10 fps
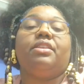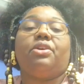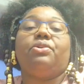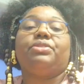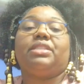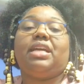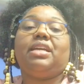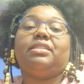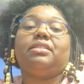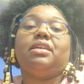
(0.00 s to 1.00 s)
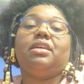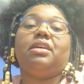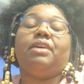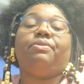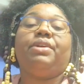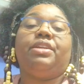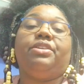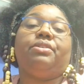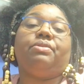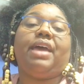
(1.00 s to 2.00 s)
Those things, if we
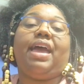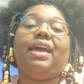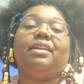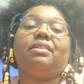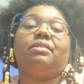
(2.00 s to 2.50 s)
do that,